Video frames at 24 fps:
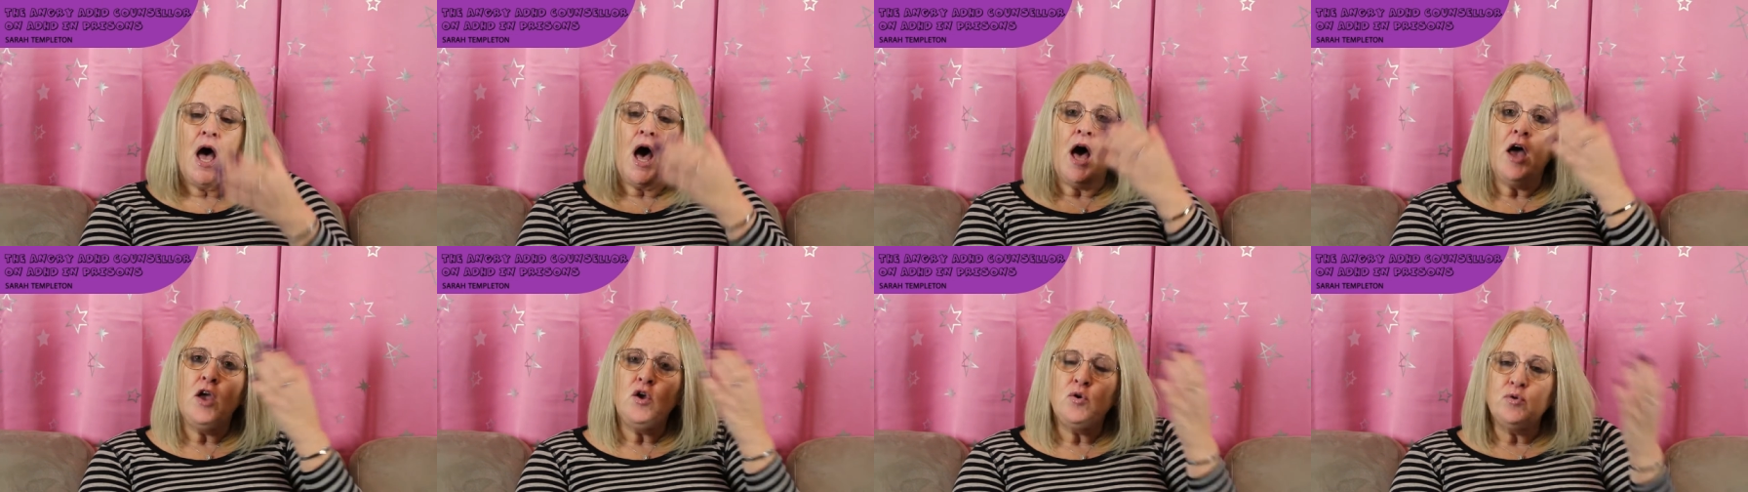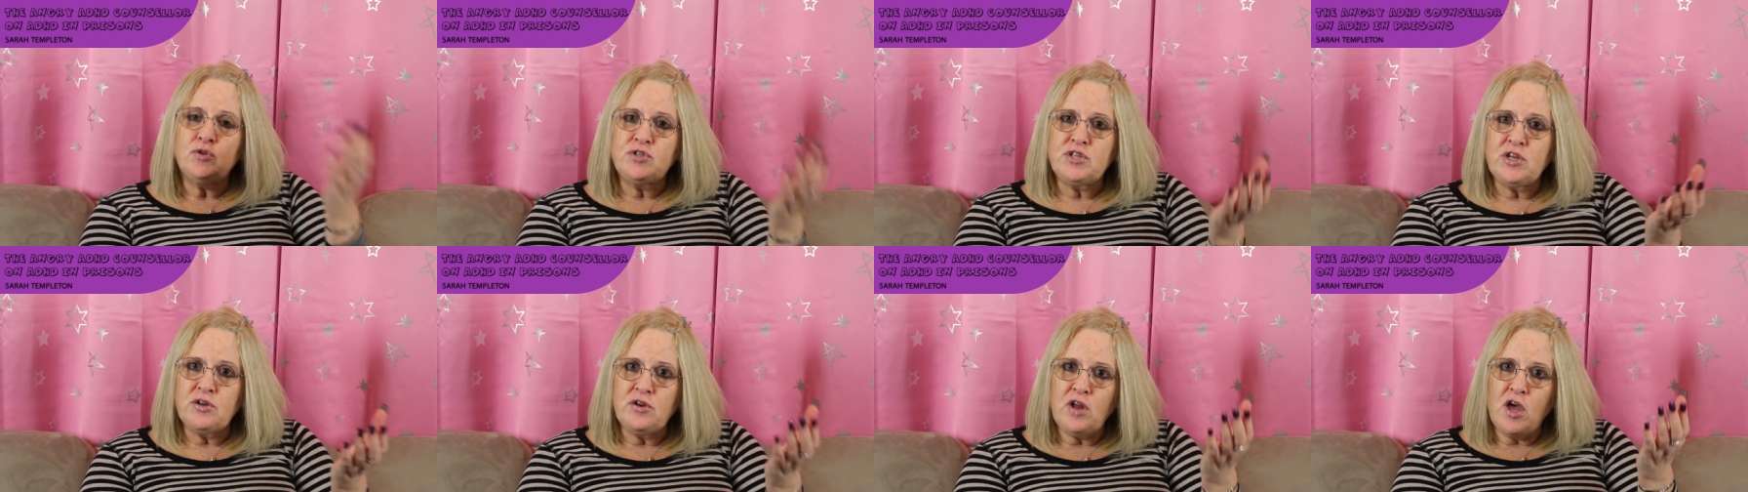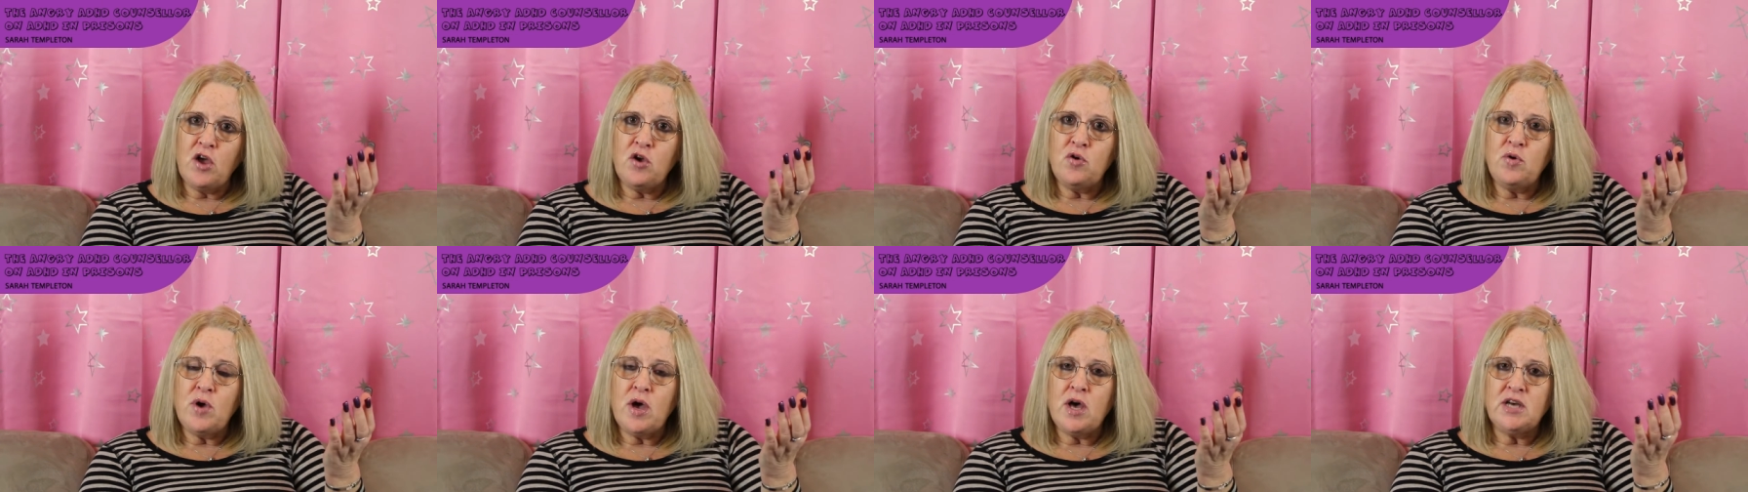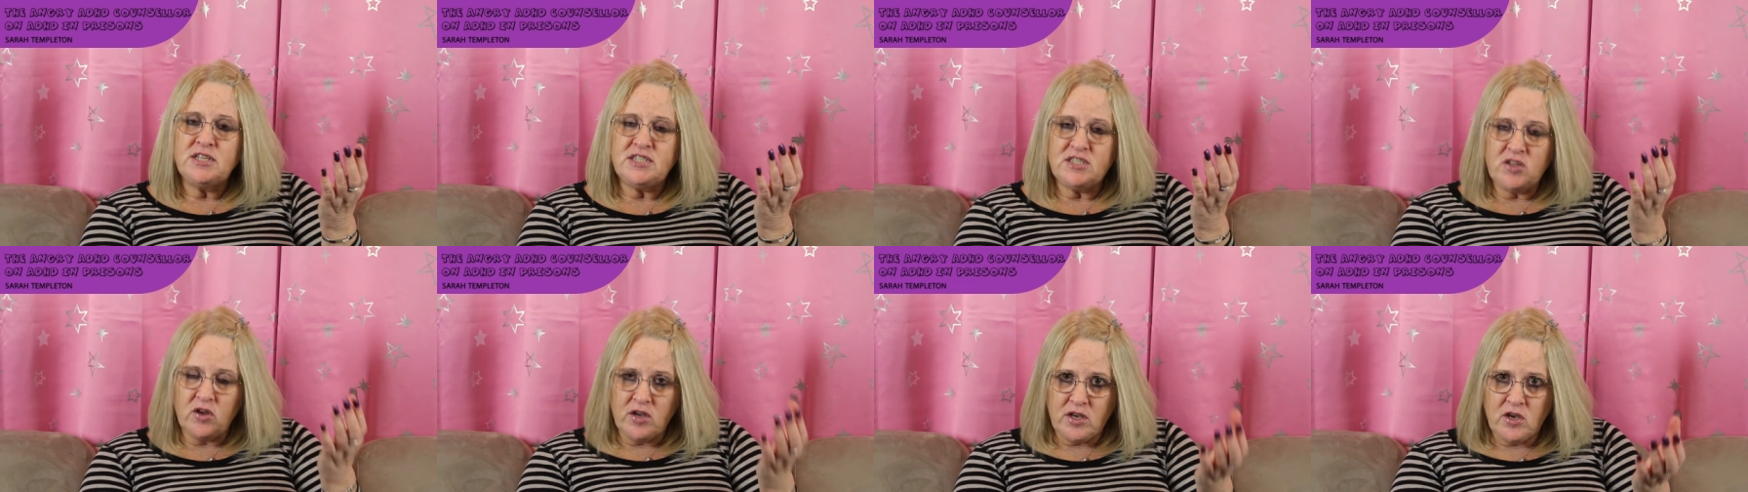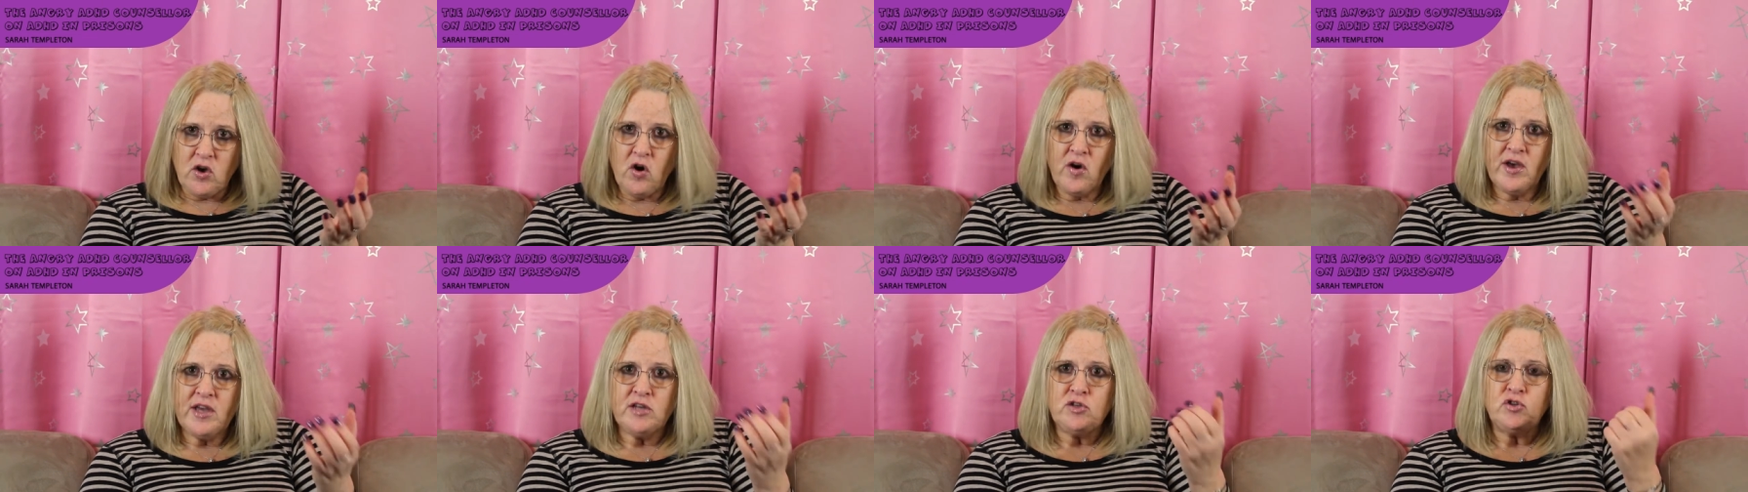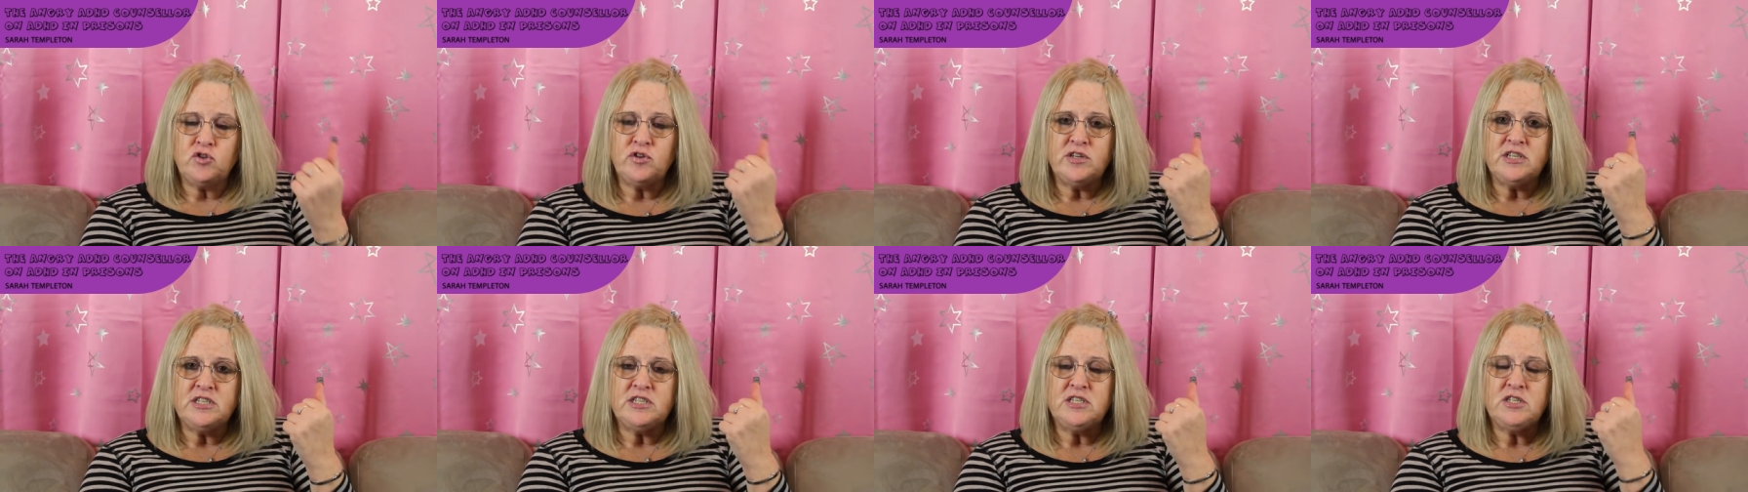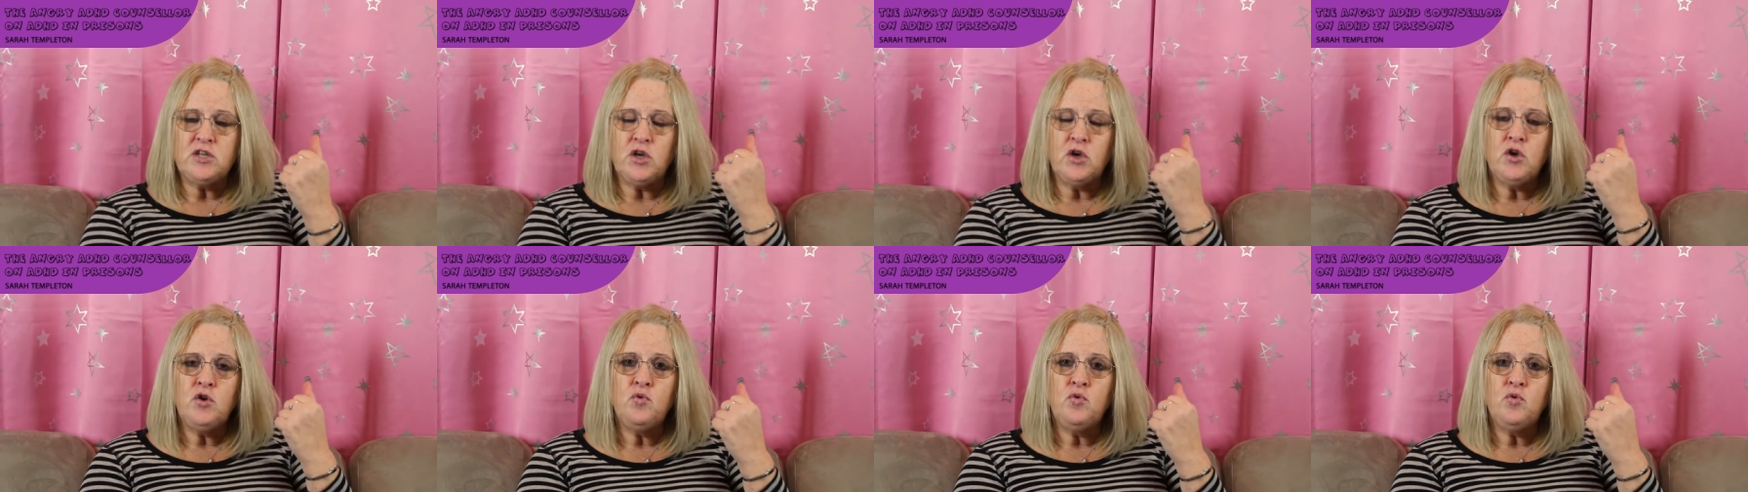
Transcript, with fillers: I also know a psychiatrist